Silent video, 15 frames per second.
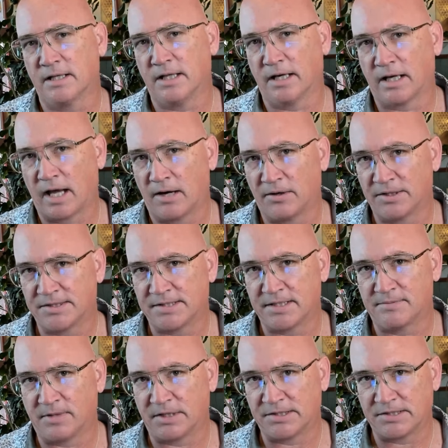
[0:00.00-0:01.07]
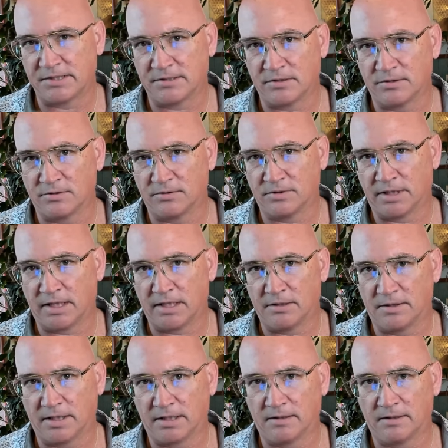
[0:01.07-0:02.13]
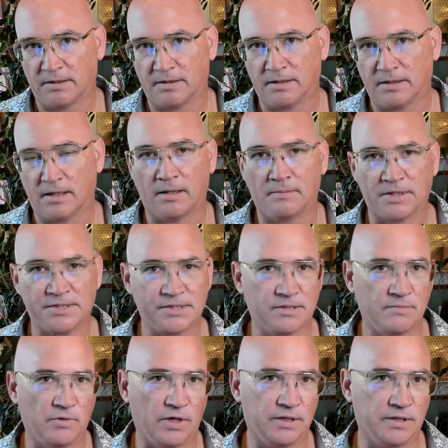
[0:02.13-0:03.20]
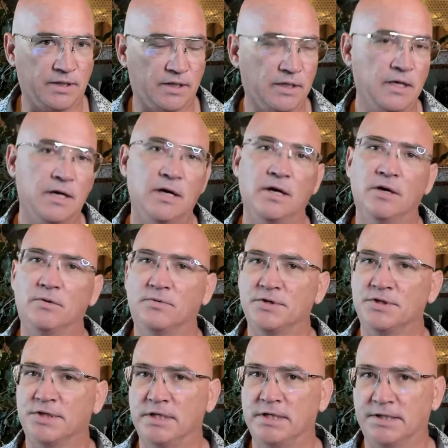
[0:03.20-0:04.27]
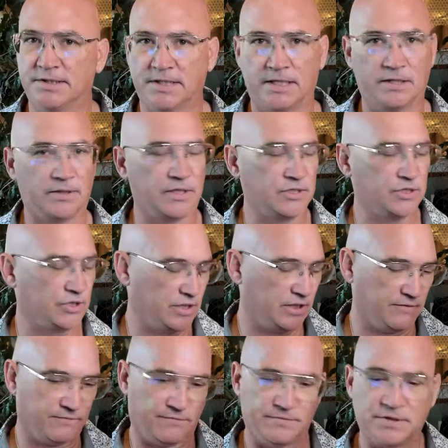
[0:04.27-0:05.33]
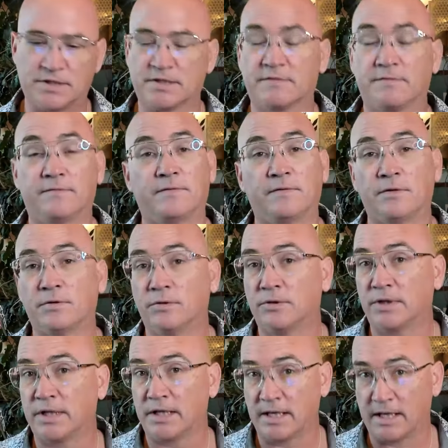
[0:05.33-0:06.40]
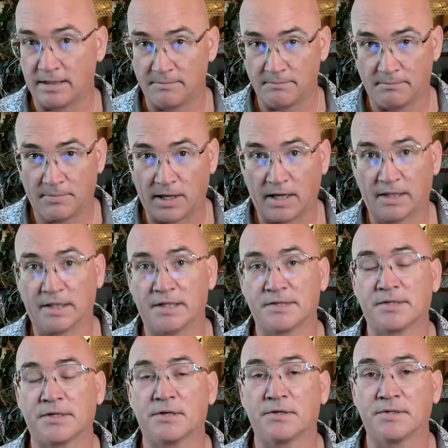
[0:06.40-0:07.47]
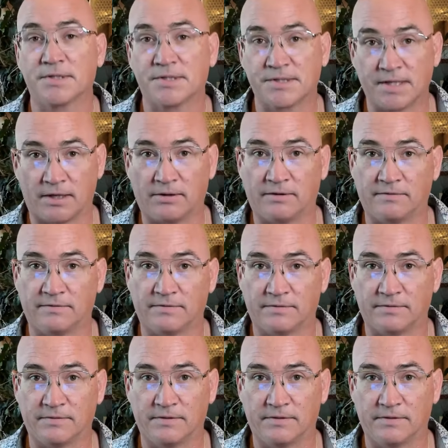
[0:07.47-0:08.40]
of like how I see my sister do in healing. Uh, my sister Brenda, when she does healing, she just fully embodies herself